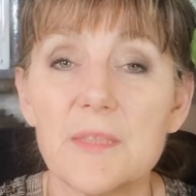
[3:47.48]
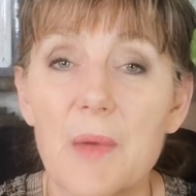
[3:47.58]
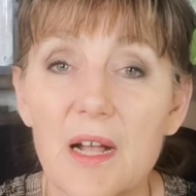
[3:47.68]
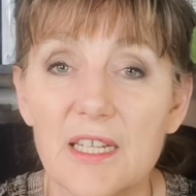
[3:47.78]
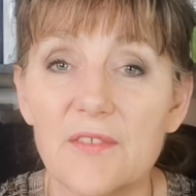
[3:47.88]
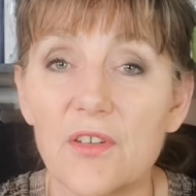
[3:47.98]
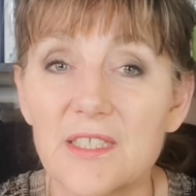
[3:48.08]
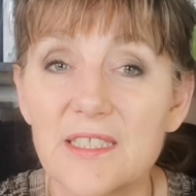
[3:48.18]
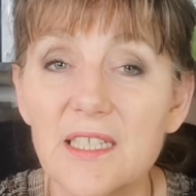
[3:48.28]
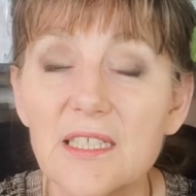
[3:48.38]
market
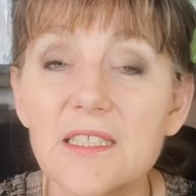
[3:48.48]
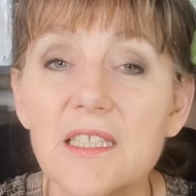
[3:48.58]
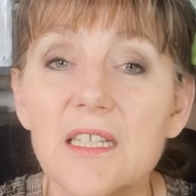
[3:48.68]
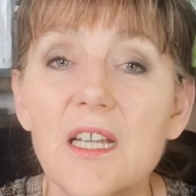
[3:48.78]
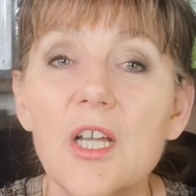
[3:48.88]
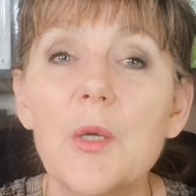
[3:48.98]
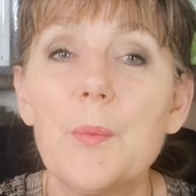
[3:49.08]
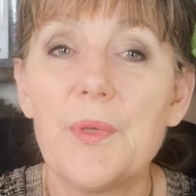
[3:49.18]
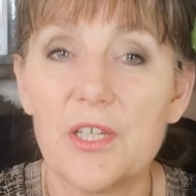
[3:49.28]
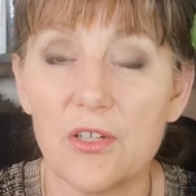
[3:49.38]
volatility
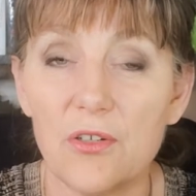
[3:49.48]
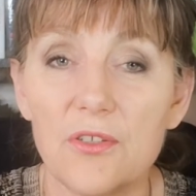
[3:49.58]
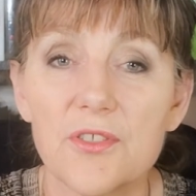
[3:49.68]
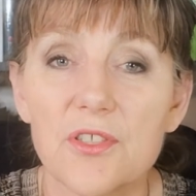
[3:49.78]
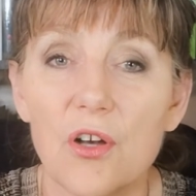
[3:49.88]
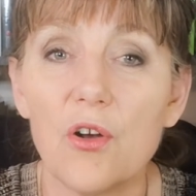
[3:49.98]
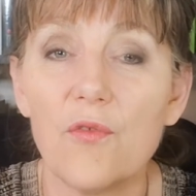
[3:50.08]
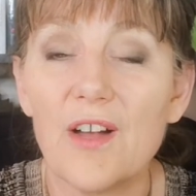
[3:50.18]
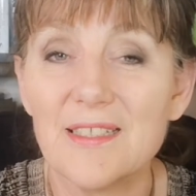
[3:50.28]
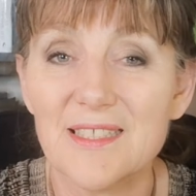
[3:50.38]
because
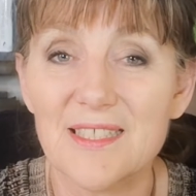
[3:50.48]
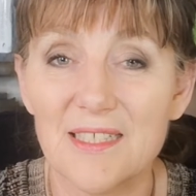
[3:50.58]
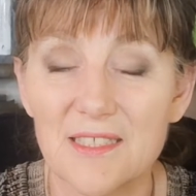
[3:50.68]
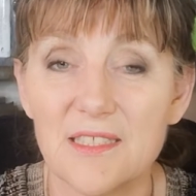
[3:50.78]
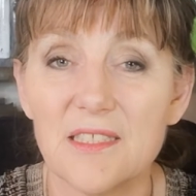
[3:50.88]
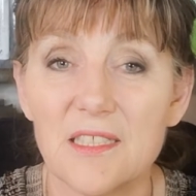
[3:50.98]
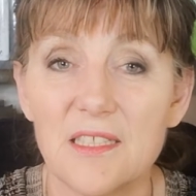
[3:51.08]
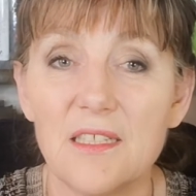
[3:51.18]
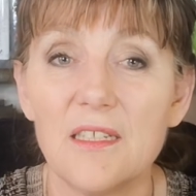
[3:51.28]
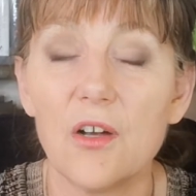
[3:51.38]
of
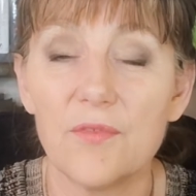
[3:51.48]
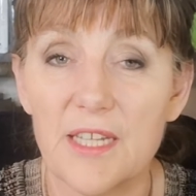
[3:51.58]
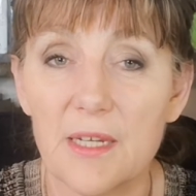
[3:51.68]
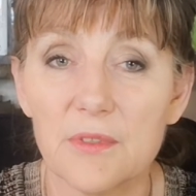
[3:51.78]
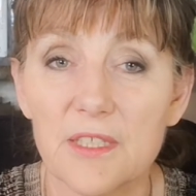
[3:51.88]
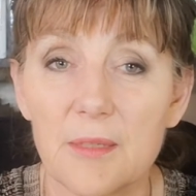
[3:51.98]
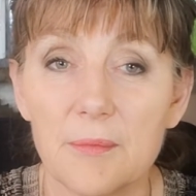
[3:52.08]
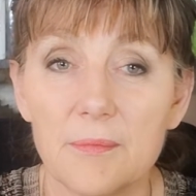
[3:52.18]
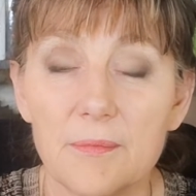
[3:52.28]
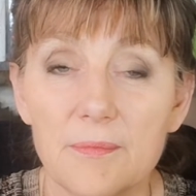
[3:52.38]
uncertainty of the
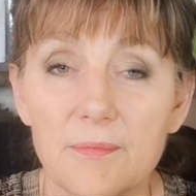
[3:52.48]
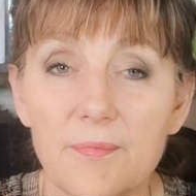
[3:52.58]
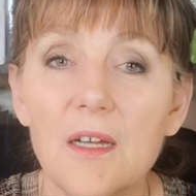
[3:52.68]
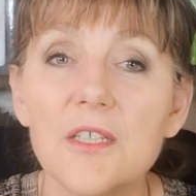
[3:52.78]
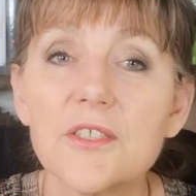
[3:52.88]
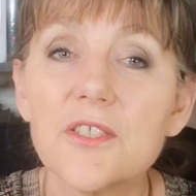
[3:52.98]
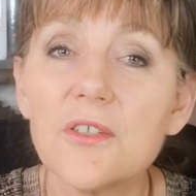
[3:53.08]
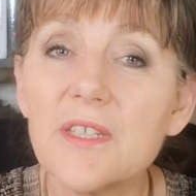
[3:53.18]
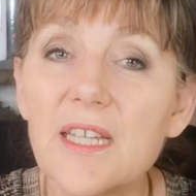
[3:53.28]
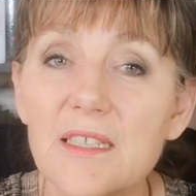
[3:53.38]
outcome. So
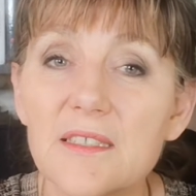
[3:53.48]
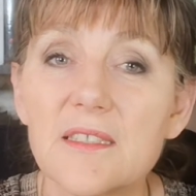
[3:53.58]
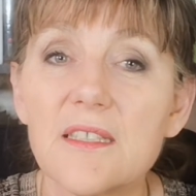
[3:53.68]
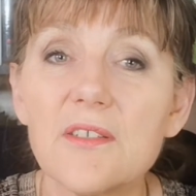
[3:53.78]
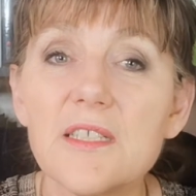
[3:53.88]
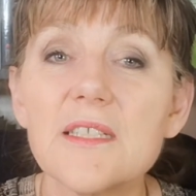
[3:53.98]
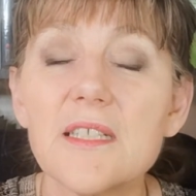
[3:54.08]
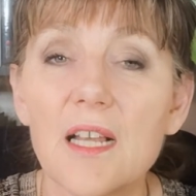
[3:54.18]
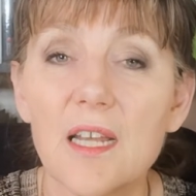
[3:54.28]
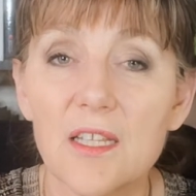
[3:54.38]
yes, there is
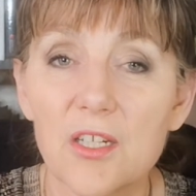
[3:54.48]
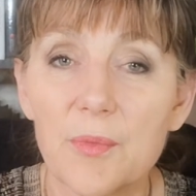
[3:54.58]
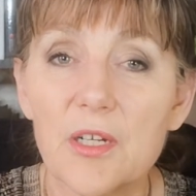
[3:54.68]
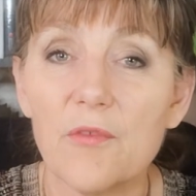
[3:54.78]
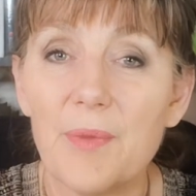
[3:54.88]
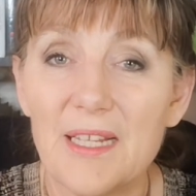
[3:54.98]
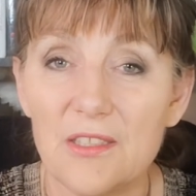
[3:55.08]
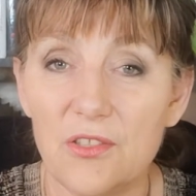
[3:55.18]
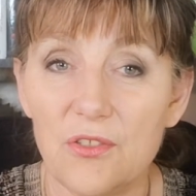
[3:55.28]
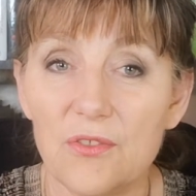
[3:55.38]
a little bit of bad
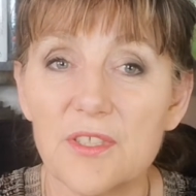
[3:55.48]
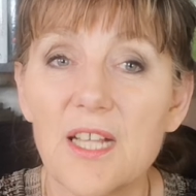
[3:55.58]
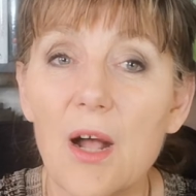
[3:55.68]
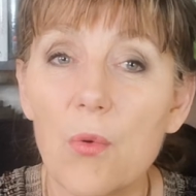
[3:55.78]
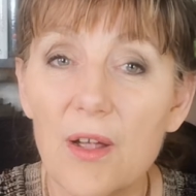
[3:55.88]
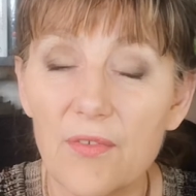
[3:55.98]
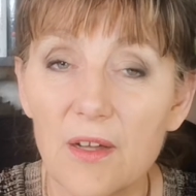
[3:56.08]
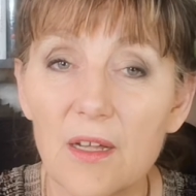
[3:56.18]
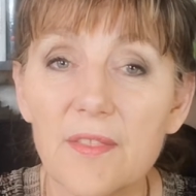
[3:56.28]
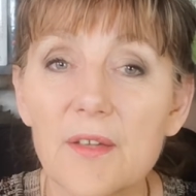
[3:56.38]
news.
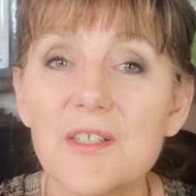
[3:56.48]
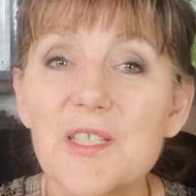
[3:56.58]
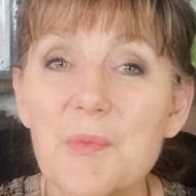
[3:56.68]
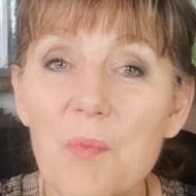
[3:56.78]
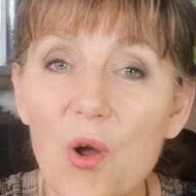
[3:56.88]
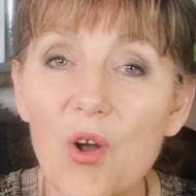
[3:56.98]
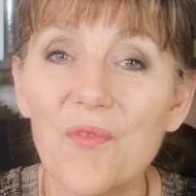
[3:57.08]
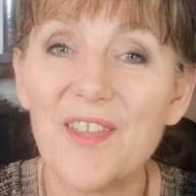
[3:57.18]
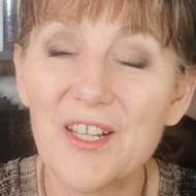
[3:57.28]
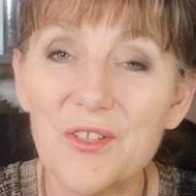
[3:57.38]
However, there is more of
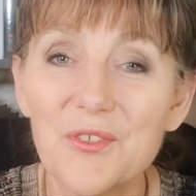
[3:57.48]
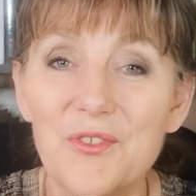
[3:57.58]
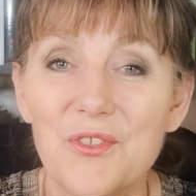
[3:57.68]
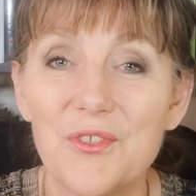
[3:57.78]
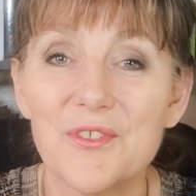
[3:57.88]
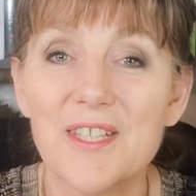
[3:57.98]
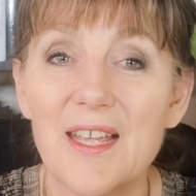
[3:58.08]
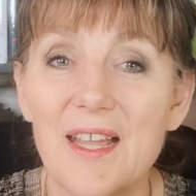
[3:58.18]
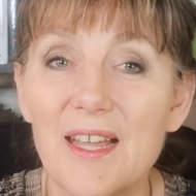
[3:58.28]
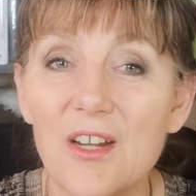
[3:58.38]
the good news
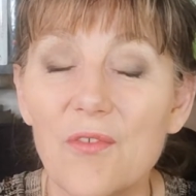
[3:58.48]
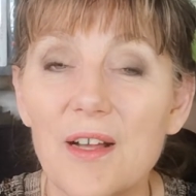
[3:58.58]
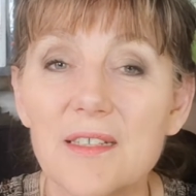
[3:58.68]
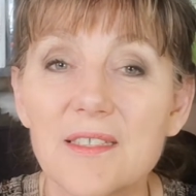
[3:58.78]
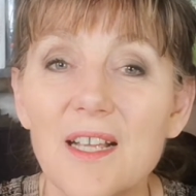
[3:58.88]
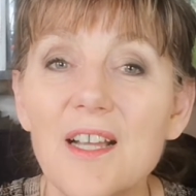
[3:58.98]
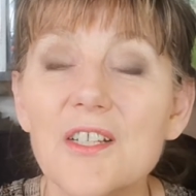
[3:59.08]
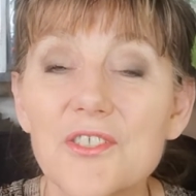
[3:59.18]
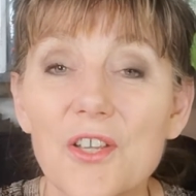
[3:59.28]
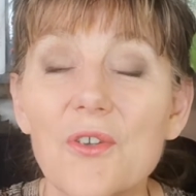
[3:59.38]
ahead of us. So